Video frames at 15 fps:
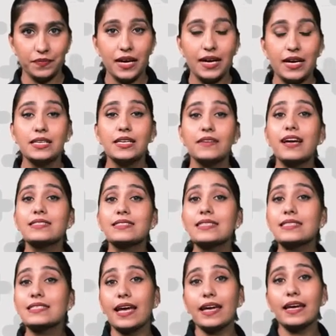Devices
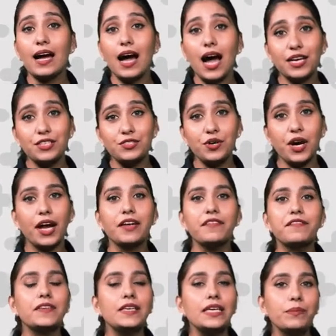like hard drive,
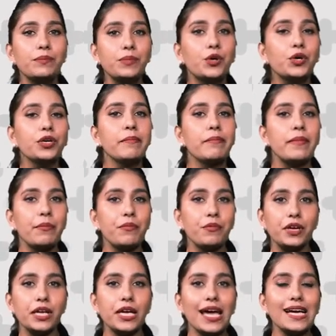keyboard,
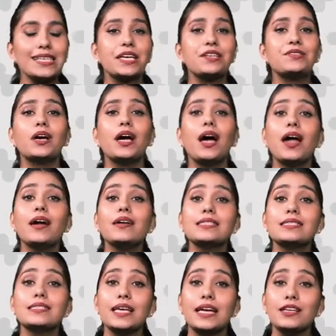memory, etc. are
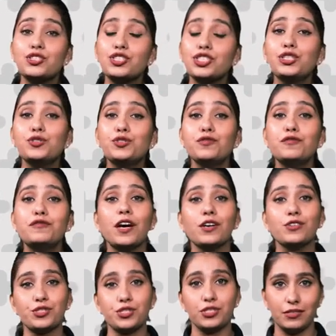essential to
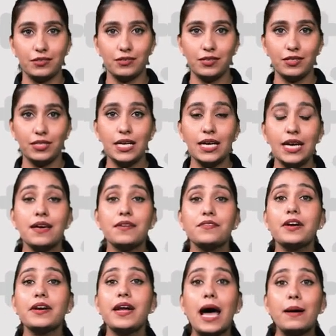function.
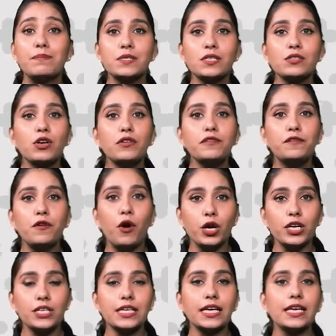Their absence or
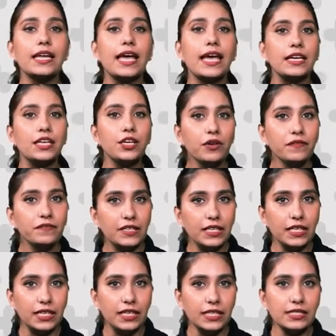fault in any of
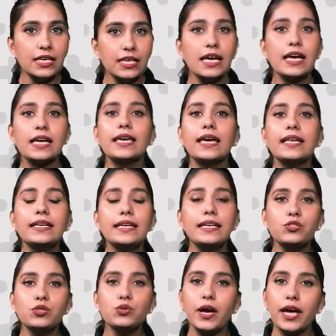these can lead
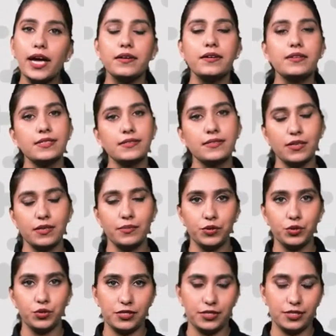to errors in the
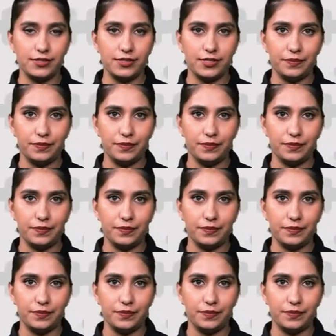computer system.